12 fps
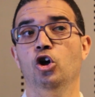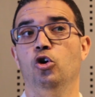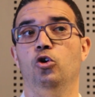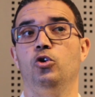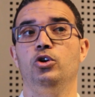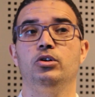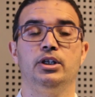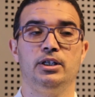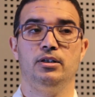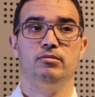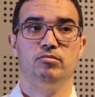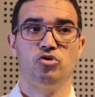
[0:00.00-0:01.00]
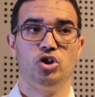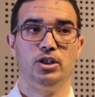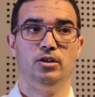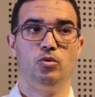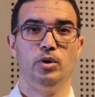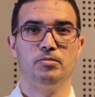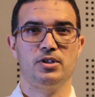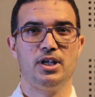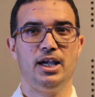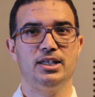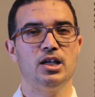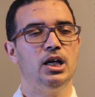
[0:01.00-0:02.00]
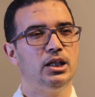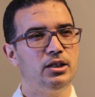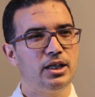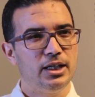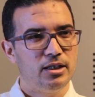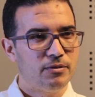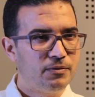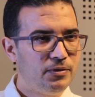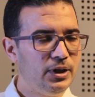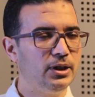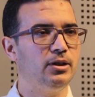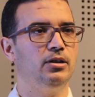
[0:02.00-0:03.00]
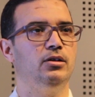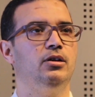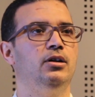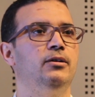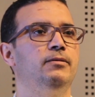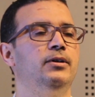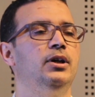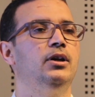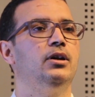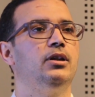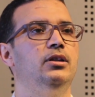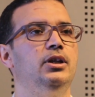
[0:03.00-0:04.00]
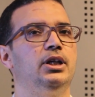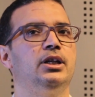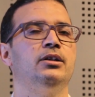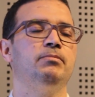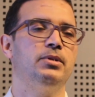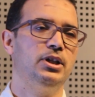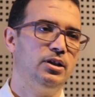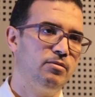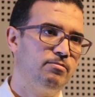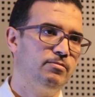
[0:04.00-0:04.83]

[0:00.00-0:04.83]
or you can check their website to get a feel of the company,